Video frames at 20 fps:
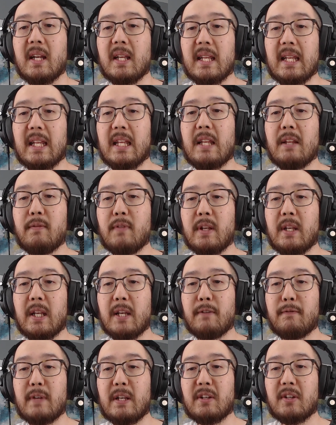Even
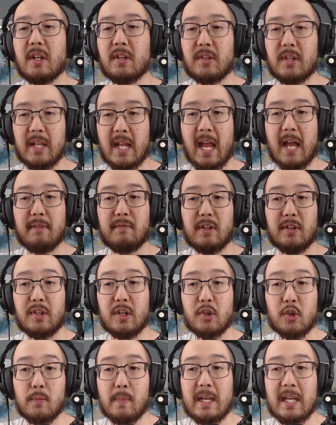if he doesn't have
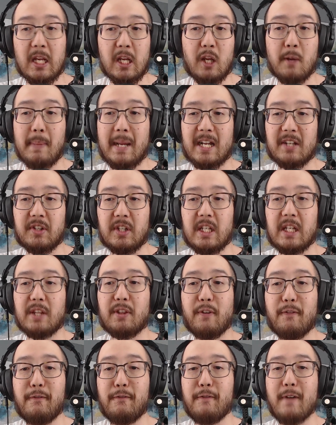decision-making capacity,
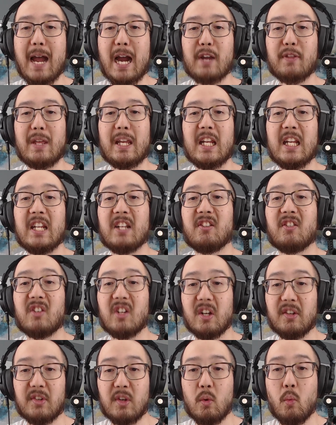the fact that he
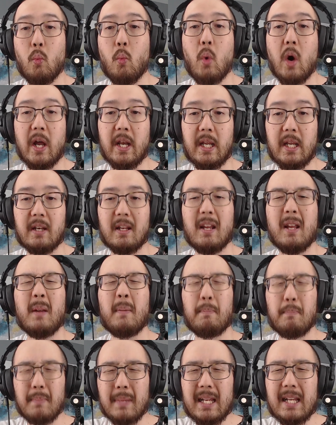doesn't want it
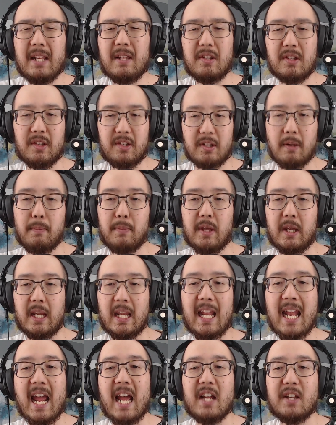means something.
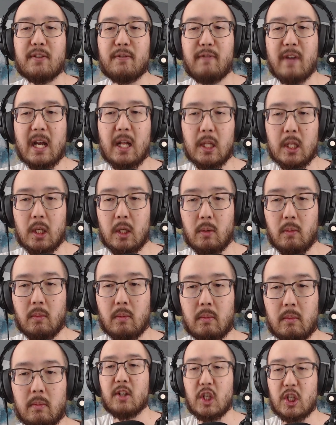It has value.
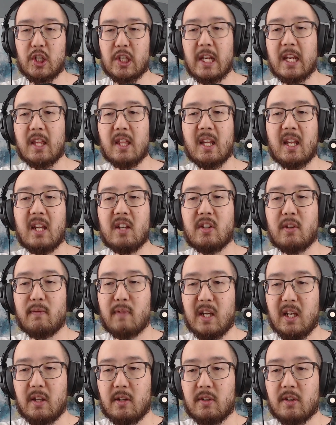Just like in the case of
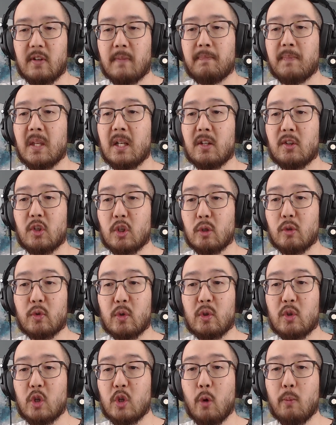kids,
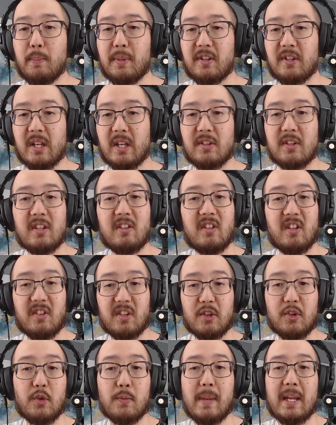children don't possess
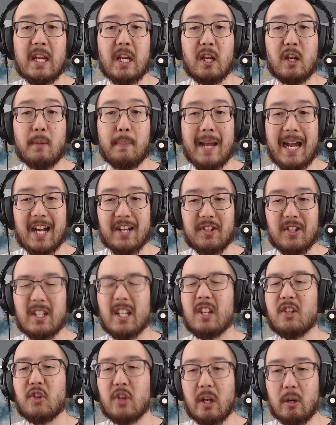decision-making
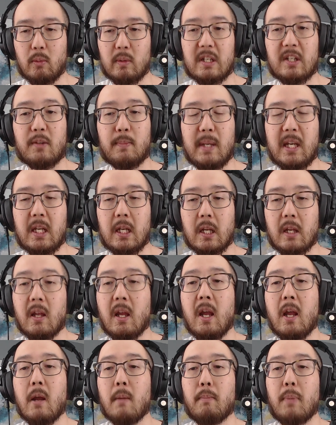capacity, generally speaking,
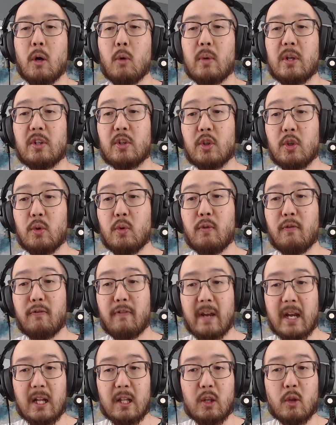but we do
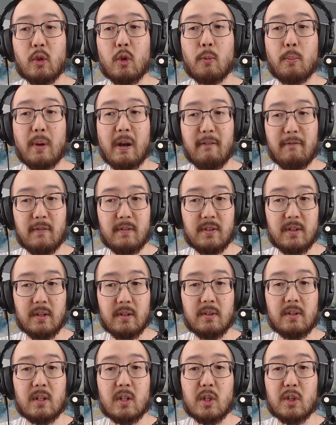value their
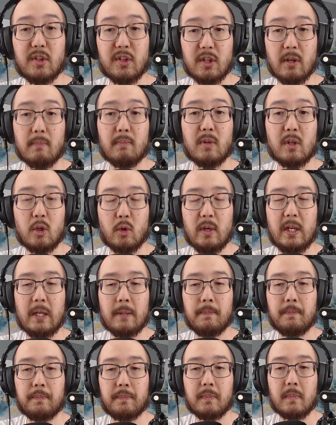preferences to some degree.
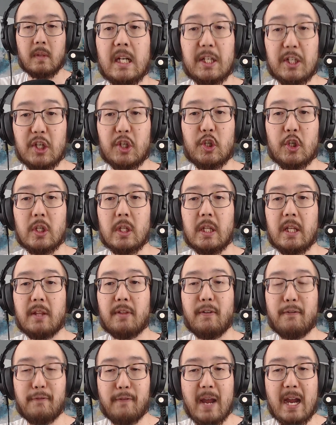Additionally,
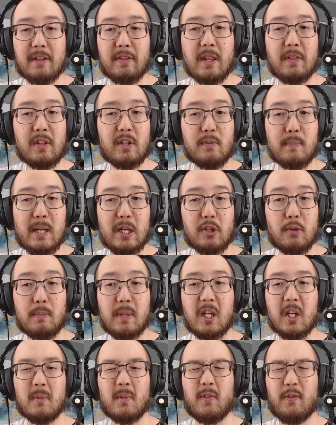the fact that this patient
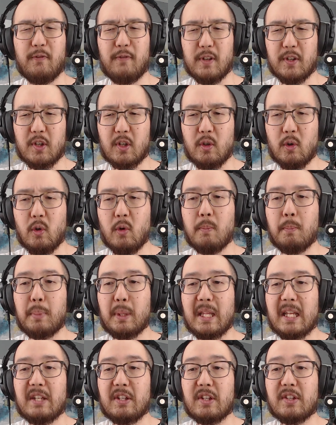becomes physical
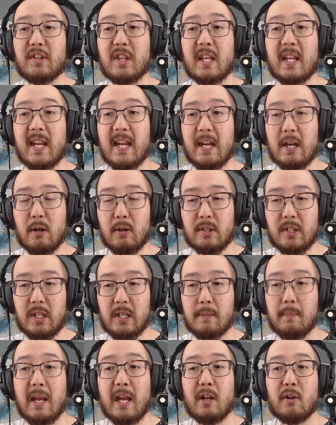places the care
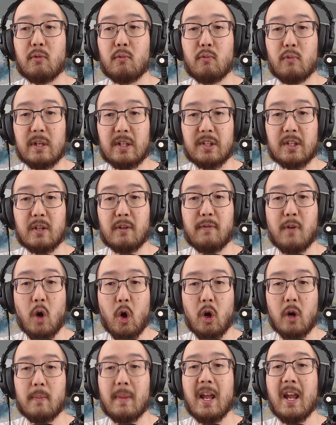team at risk of
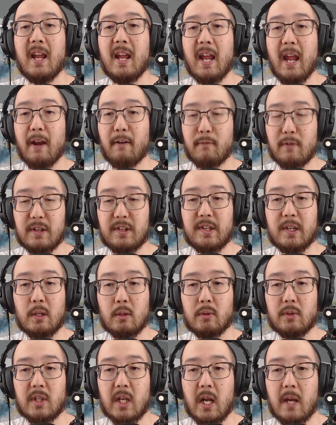harm every
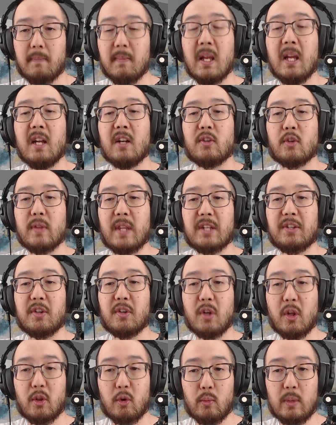single time. So that's
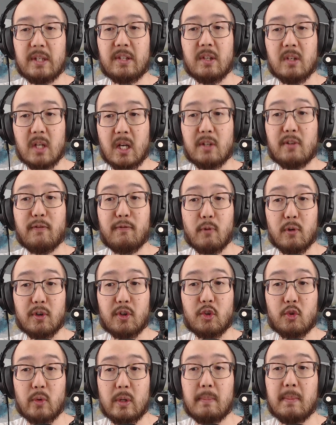another reason not to force
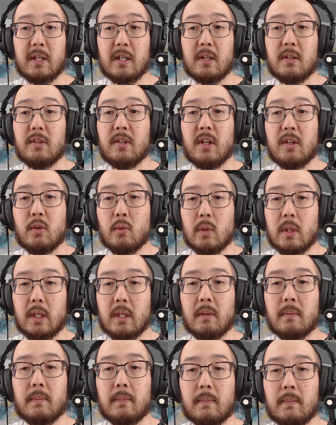treatment continually.
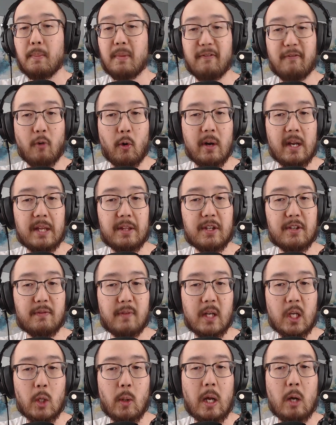Before I end this
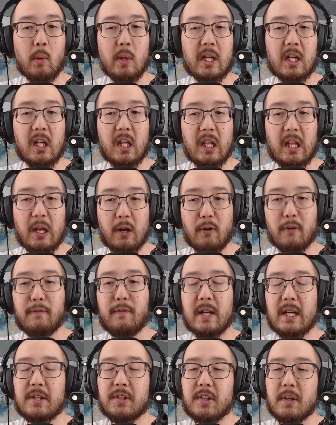video, I want to
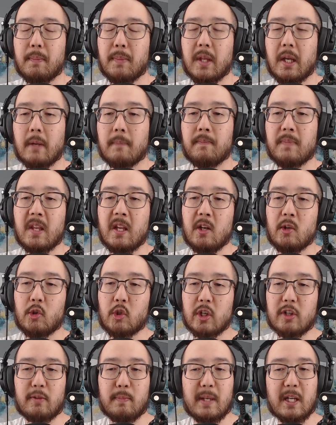clarify something.
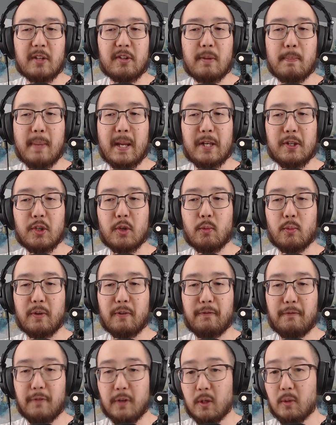Just because a patient
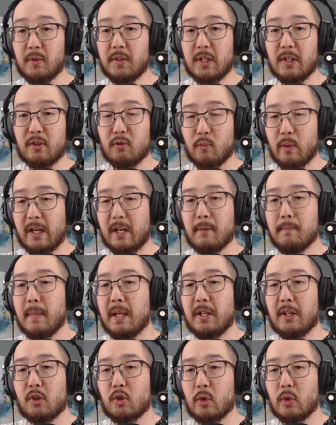refuses
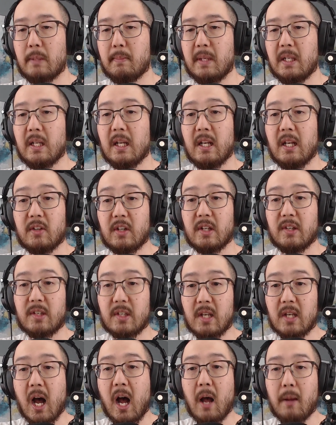recommended treatment does
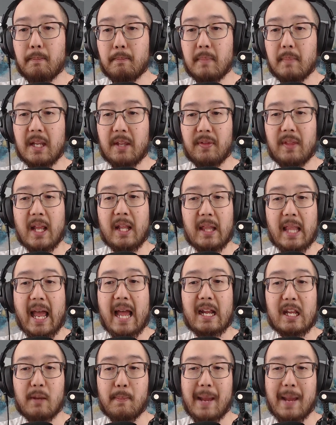not mean they
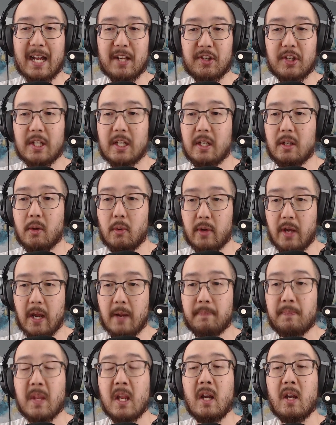lack capacity, okay?